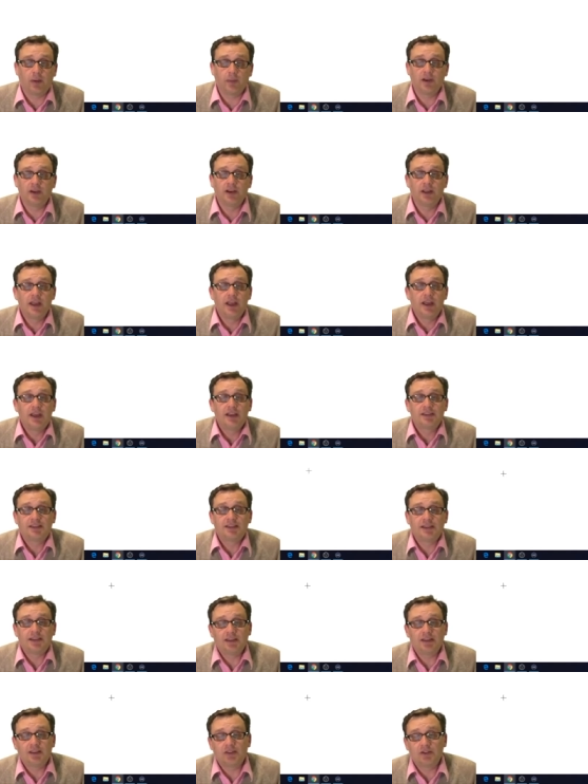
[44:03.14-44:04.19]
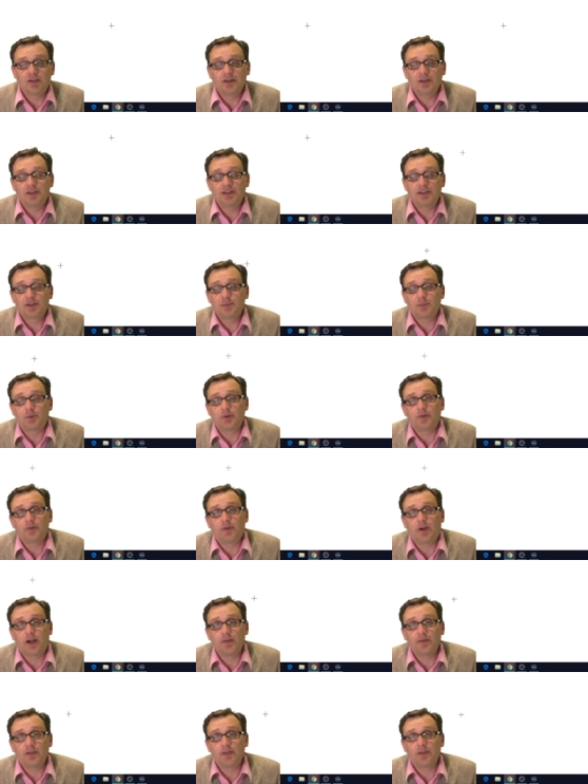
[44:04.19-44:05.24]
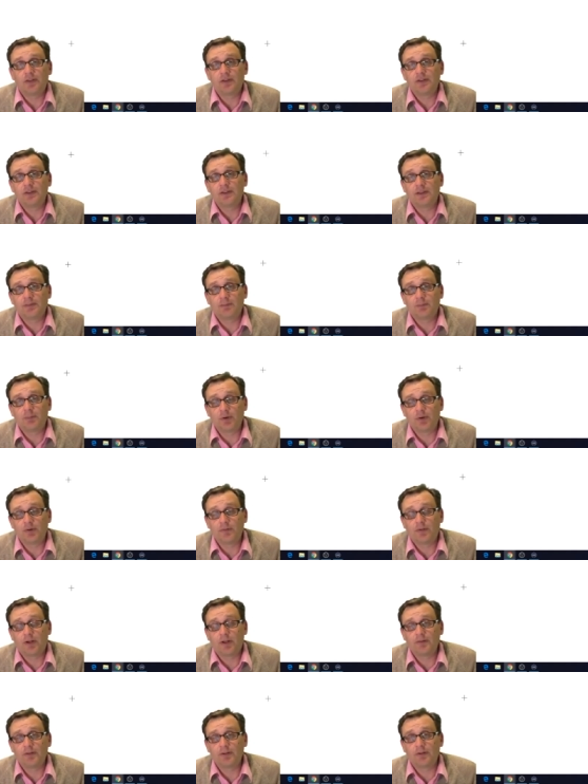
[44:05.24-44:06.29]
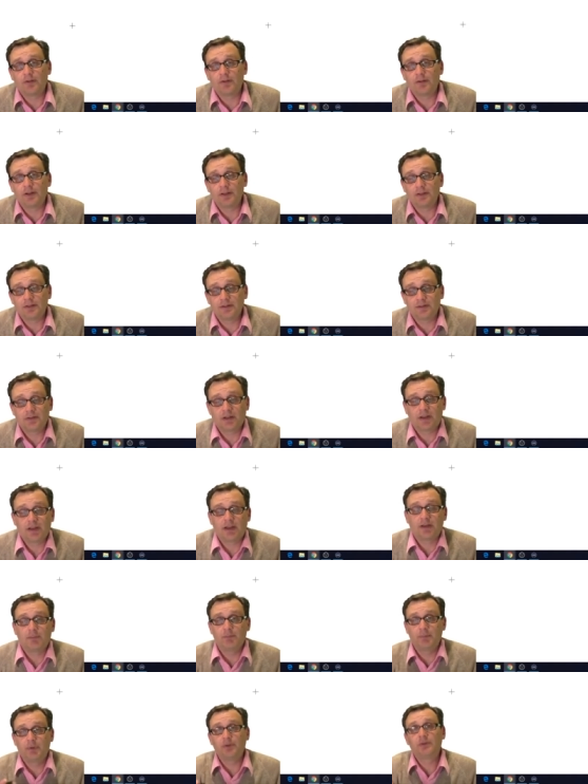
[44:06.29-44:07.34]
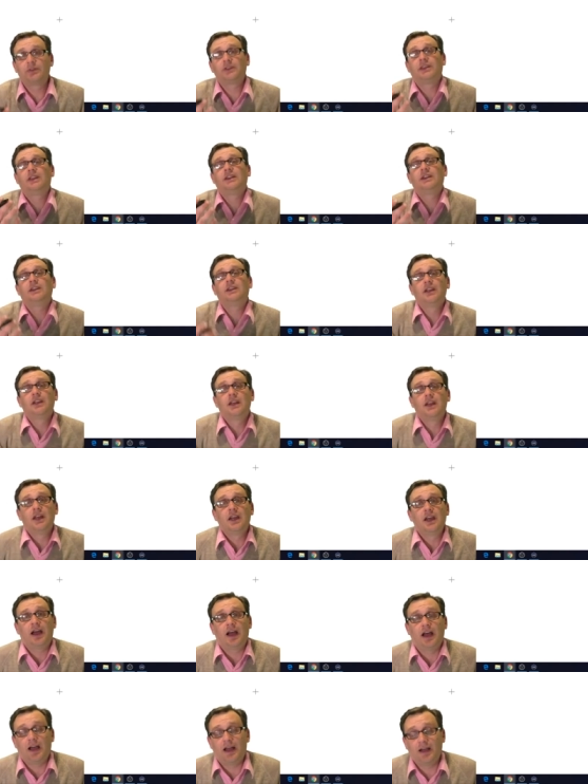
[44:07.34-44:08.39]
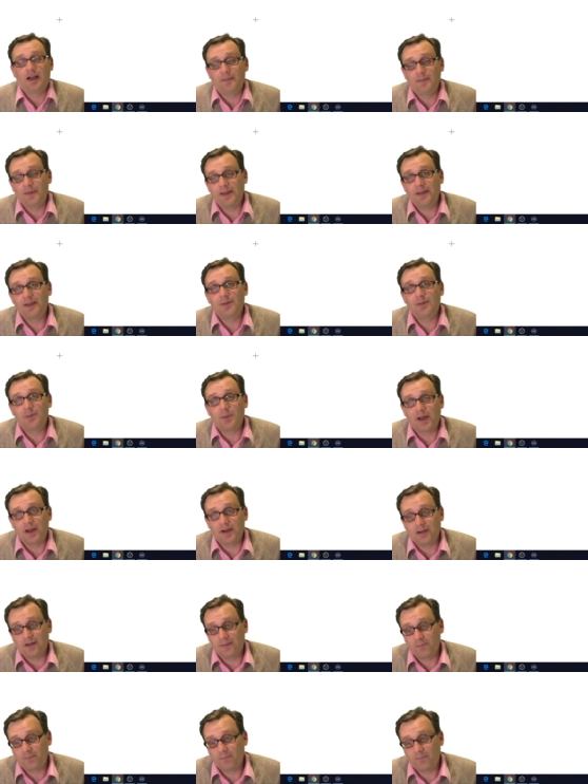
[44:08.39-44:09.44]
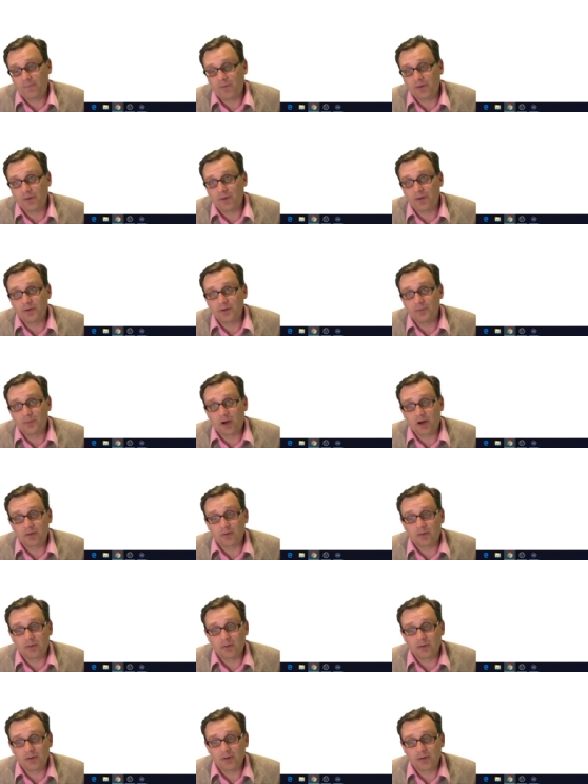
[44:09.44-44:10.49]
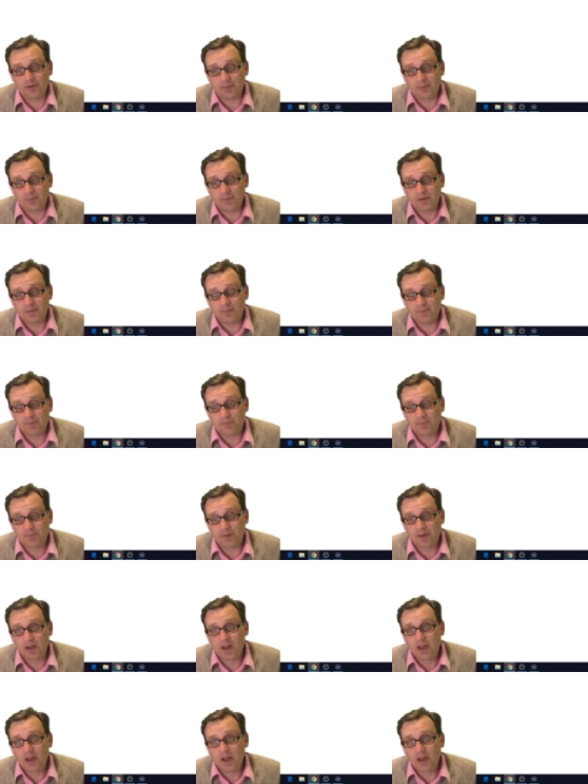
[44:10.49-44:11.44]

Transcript: environment sitting at 36.5 to 37.5 degrees. It's like a built-in um, incubator for those microorganisms.